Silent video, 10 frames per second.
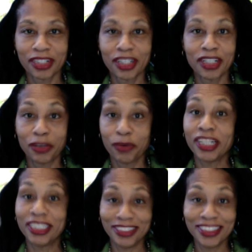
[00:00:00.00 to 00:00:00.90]
great.
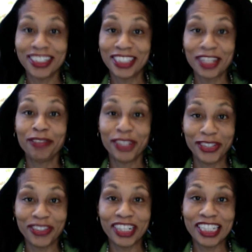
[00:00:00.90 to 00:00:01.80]
It's definitely
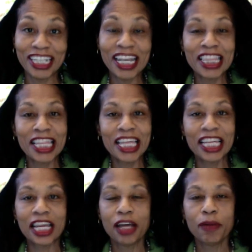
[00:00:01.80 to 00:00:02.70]
great. And I think
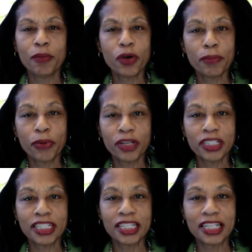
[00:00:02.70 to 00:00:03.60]
more importantly
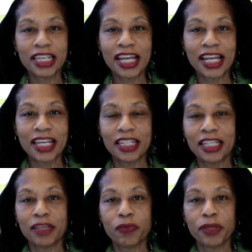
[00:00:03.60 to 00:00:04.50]
than that, it,
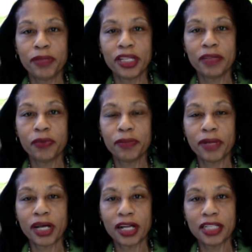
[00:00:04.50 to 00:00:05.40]
re it
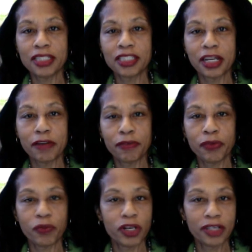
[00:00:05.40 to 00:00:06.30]
reminds every
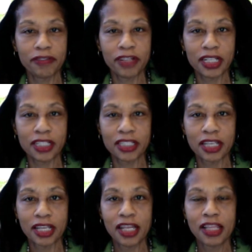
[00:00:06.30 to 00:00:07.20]
one of us
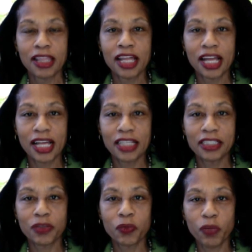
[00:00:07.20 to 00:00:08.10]
that
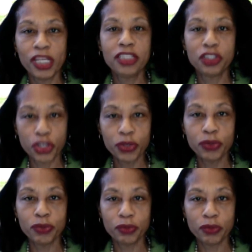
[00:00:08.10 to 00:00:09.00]
we
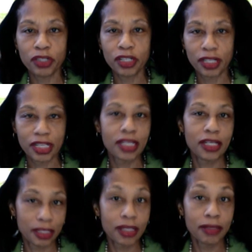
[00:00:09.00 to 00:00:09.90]
too
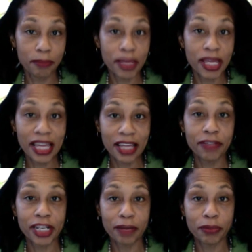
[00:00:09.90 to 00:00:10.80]
may have an
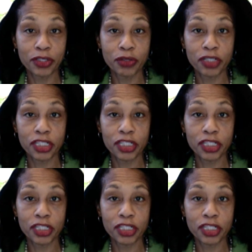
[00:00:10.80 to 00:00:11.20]
opportunity to